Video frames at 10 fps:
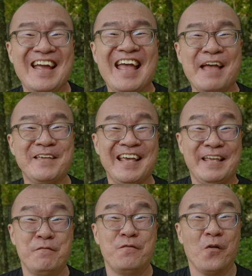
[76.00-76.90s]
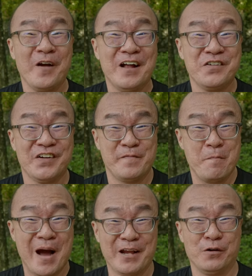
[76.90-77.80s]
MKE 400
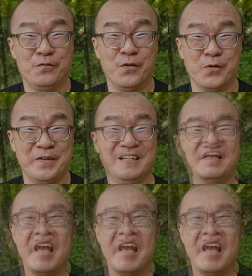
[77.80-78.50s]
microphone.